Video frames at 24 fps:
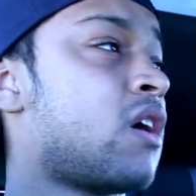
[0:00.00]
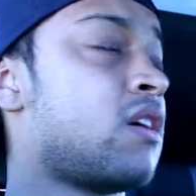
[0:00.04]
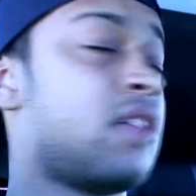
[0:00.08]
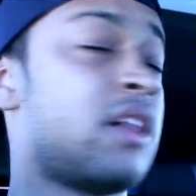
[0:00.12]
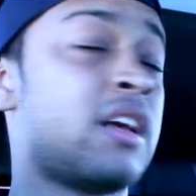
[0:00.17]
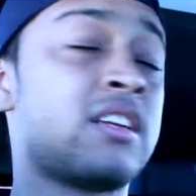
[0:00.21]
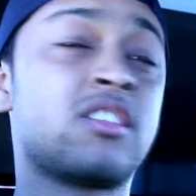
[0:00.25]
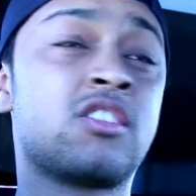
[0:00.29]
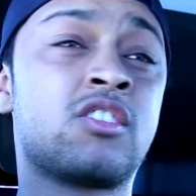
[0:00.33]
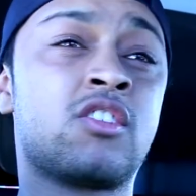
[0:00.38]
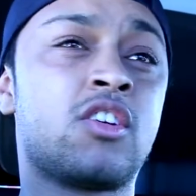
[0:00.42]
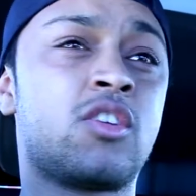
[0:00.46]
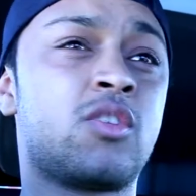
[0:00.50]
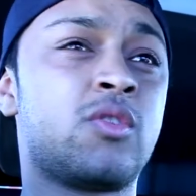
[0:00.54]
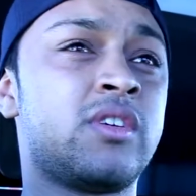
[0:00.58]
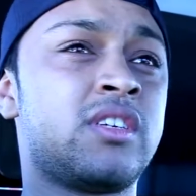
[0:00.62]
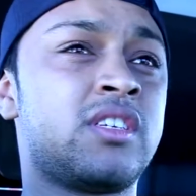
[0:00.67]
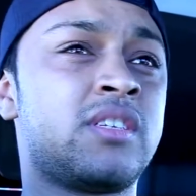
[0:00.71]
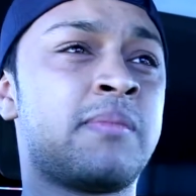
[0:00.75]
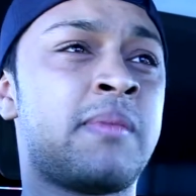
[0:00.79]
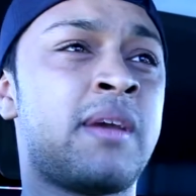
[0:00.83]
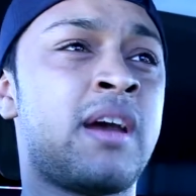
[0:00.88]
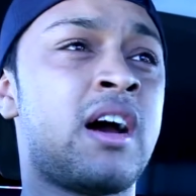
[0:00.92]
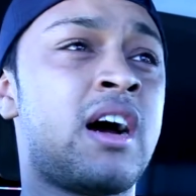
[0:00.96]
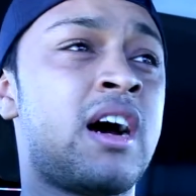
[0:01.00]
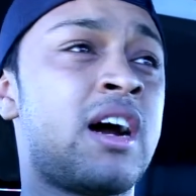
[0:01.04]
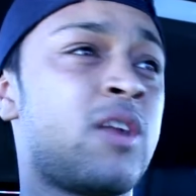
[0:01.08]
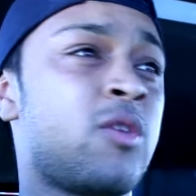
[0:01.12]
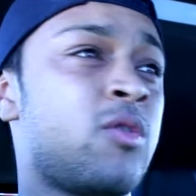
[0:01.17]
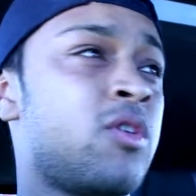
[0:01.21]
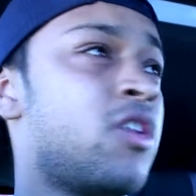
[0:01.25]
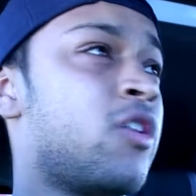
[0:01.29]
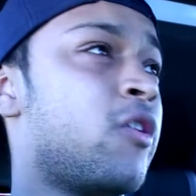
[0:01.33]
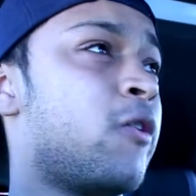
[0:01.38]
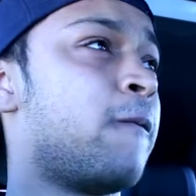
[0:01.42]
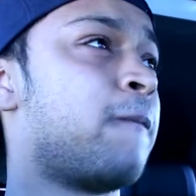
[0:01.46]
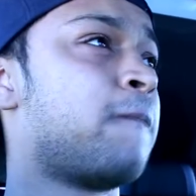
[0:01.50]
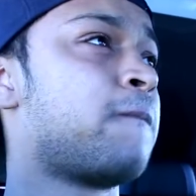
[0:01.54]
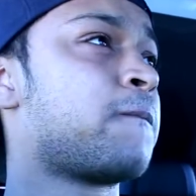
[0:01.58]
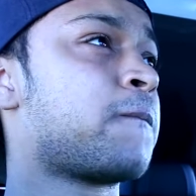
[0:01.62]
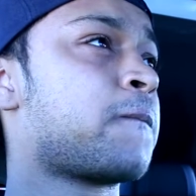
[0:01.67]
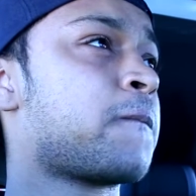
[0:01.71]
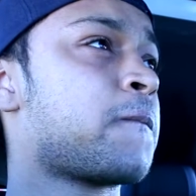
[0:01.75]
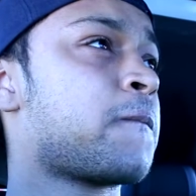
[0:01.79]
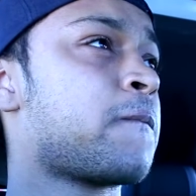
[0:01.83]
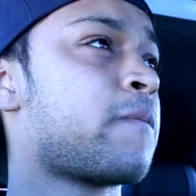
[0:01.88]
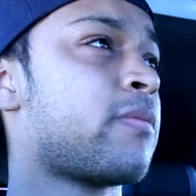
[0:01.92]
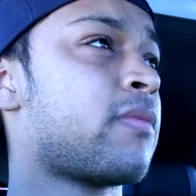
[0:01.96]
That's a good question, man. I don't know.
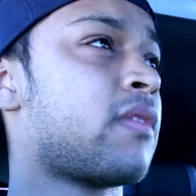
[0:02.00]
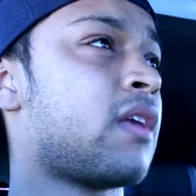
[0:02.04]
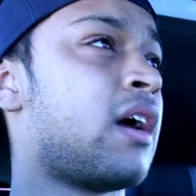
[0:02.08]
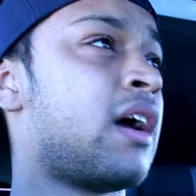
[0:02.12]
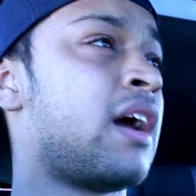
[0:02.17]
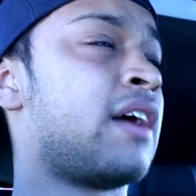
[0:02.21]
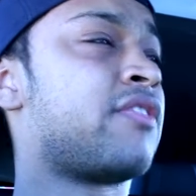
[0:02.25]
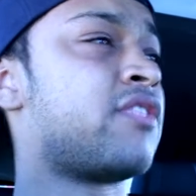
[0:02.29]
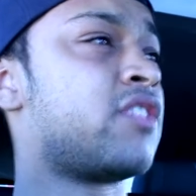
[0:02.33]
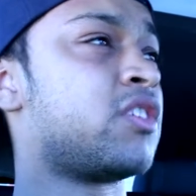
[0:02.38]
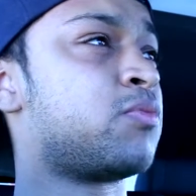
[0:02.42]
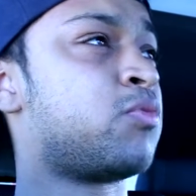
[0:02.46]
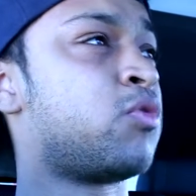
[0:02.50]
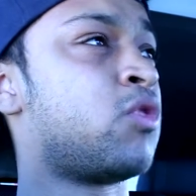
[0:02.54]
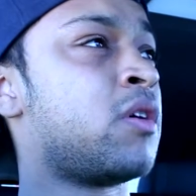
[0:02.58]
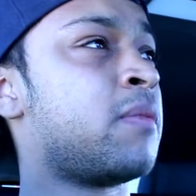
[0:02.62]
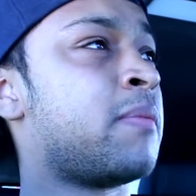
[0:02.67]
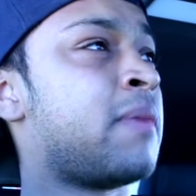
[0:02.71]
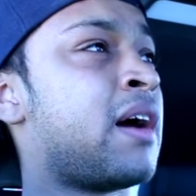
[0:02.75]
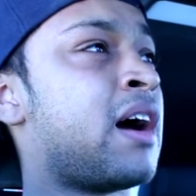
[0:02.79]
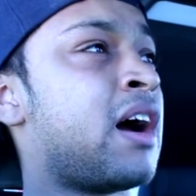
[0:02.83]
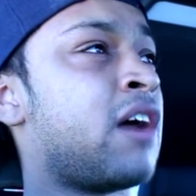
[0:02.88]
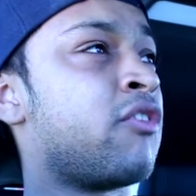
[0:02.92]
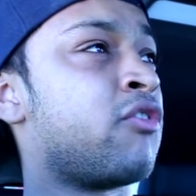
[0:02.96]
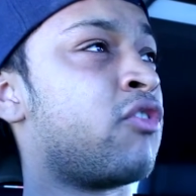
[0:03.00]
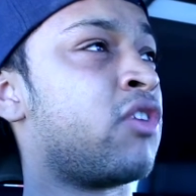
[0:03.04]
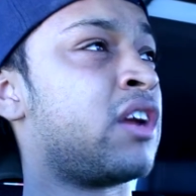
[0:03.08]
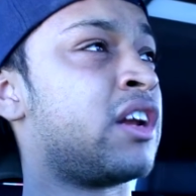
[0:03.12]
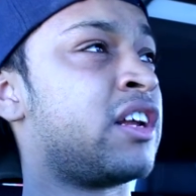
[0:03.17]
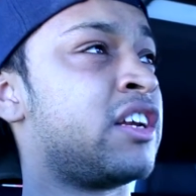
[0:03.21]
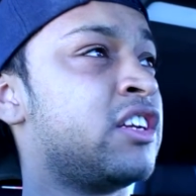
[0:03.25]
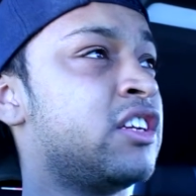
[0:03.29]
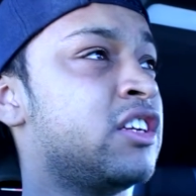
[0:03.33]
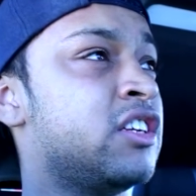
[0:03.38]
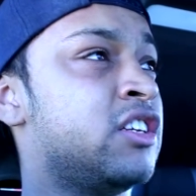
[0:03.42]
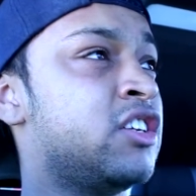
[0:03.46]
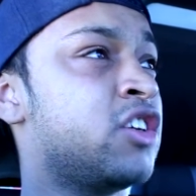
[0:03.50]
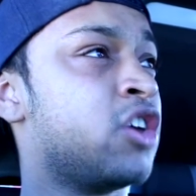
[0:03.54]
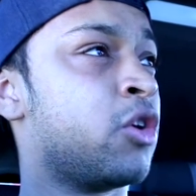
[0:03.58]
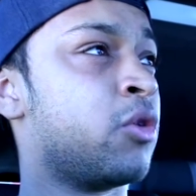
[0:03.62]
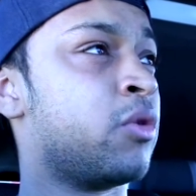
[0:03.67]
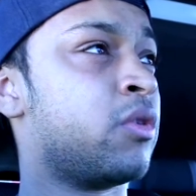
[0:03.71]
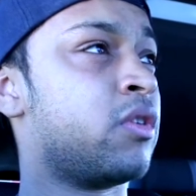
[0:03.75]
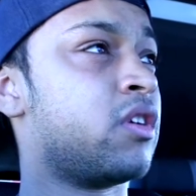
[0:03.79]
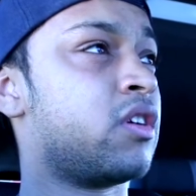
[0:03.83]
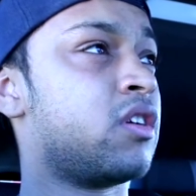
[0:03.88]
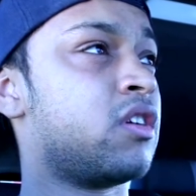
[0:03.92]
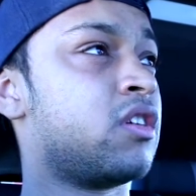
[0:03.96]
At this point, man, I really
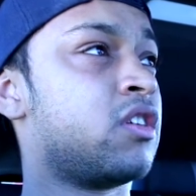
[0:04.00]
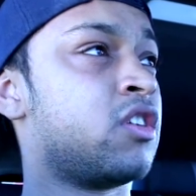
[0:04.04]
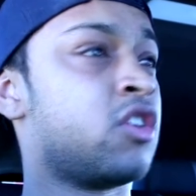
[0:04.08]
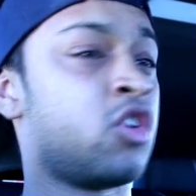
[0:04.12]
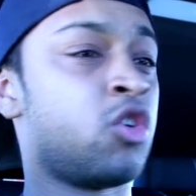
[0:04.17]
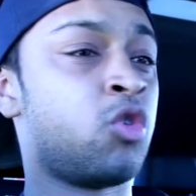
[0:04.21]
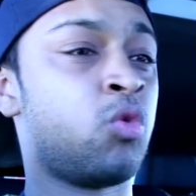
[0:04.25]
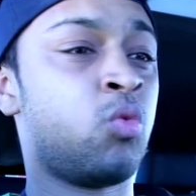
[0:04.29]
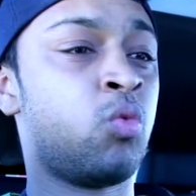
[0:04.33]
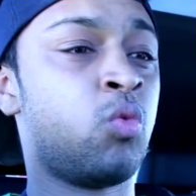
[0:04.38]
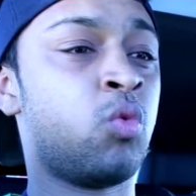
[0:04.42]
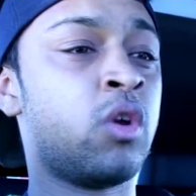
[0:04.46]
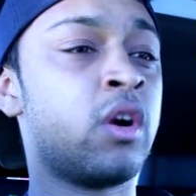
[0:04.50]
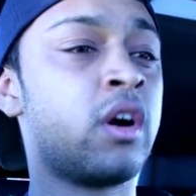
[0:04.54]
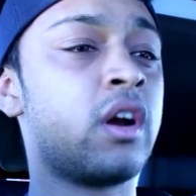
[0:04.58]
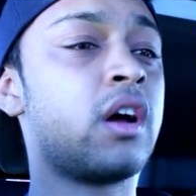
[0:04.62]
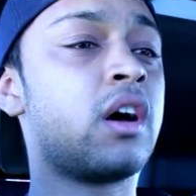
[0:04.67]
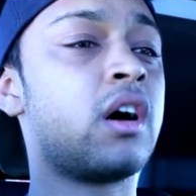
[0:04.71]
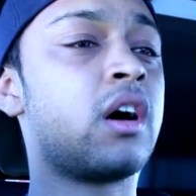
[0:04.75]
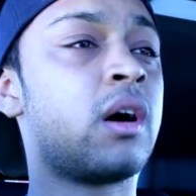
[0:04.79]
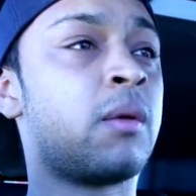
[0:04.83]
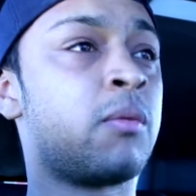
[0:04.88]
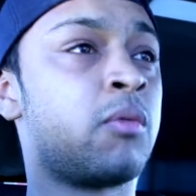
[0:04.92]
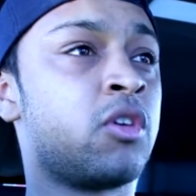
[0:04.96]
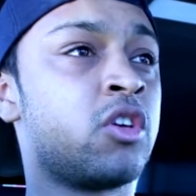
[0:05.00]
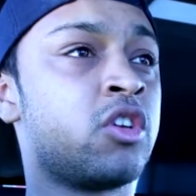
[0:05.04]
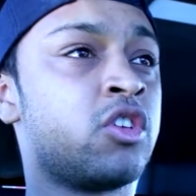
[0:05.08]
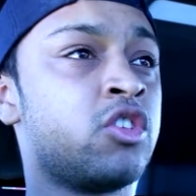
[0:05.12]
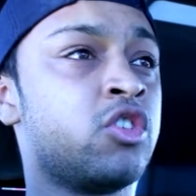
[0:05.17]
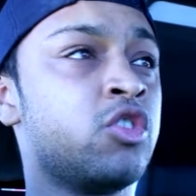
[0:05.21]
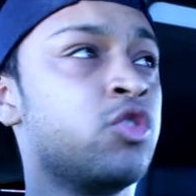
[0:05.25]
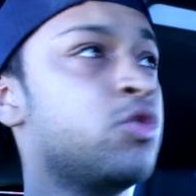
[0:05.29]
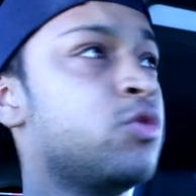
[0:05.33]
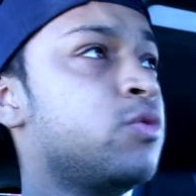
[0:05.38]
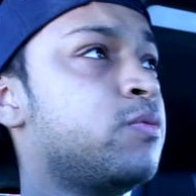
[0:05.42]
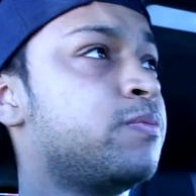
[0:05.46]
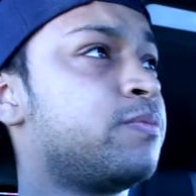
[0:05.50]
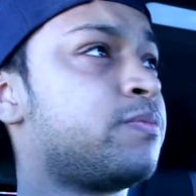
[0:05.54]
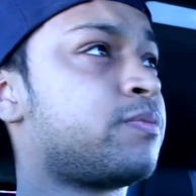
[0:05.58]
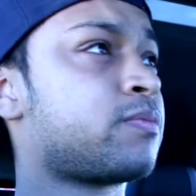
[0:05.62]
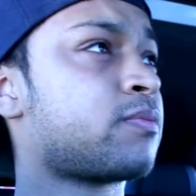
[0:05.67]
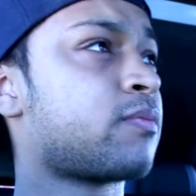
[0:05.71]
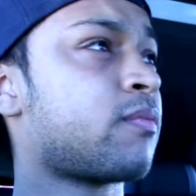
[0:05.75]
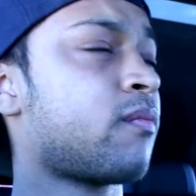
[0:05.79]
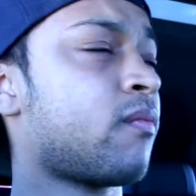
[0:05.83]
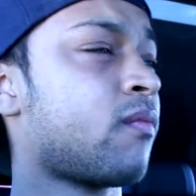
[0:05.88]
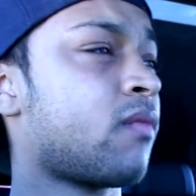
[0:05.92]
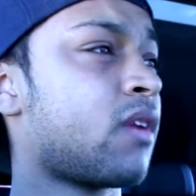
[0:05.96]
don't know what I'm gonna do,
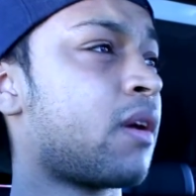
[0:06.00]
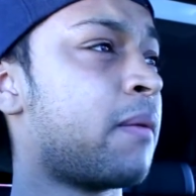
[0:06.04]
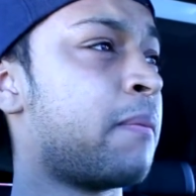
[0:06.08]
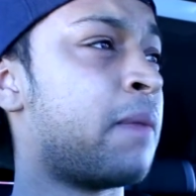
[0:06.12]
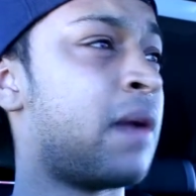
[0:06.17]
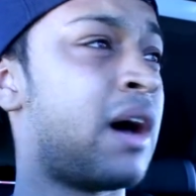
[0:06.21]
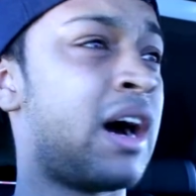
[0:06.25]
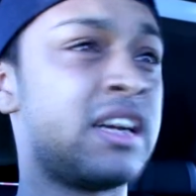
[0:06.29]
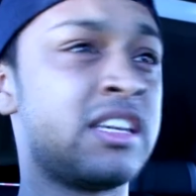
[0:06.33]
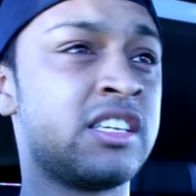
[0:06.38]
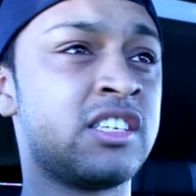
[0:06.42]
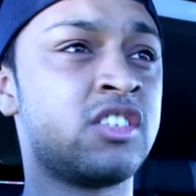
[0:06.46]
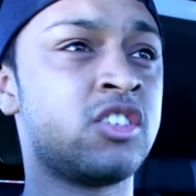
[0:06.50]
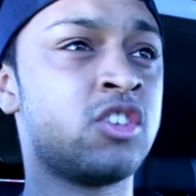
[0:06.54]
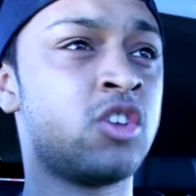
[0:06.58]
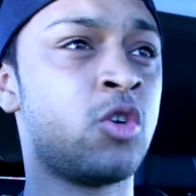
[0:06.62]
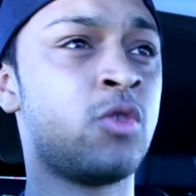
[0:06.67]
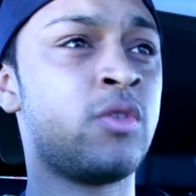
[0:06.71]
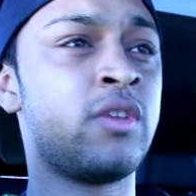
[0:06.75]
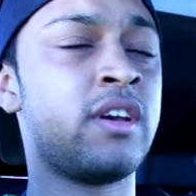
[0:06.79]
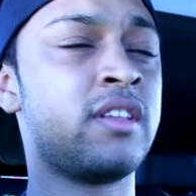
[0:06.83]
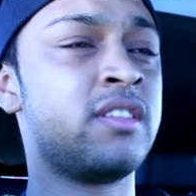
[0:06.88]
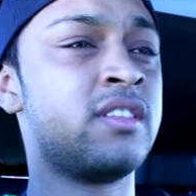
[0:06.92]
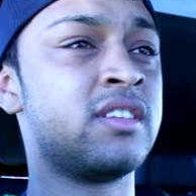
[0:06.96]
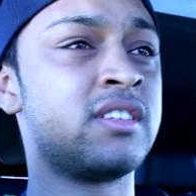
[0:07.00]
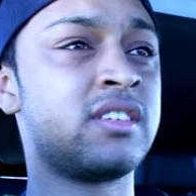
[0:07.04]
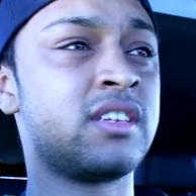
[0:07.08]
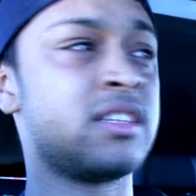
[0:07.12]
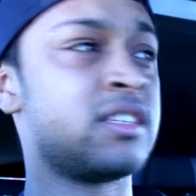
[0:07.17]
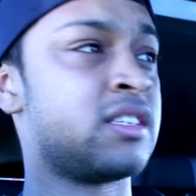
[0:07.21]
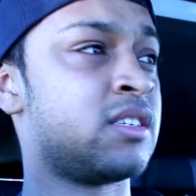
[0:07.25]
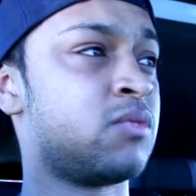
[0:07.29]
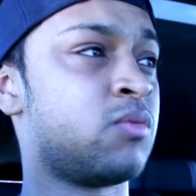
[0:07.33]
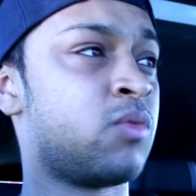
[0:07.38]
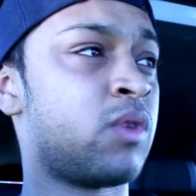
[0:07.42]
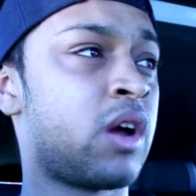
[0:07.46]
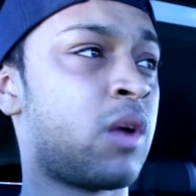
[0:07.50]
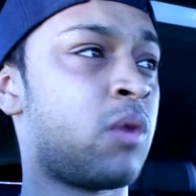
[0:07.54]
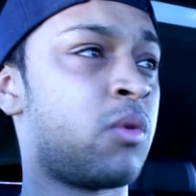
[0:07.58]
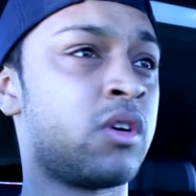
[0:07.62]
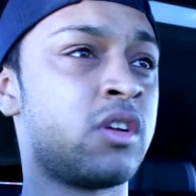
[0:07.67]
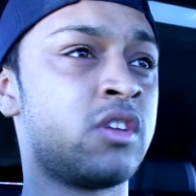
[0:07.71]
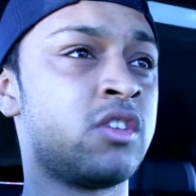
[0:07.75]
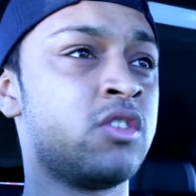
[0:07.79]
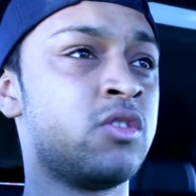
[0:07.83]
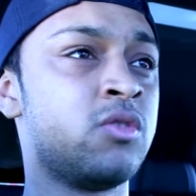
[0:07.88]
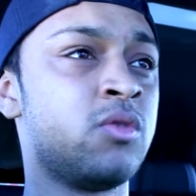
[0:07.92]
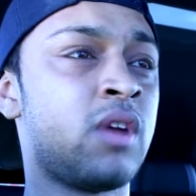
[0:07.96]
but I just know that this isn't what I
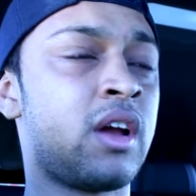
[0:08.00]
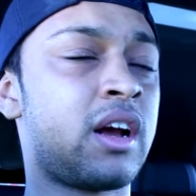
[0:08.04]
want to do.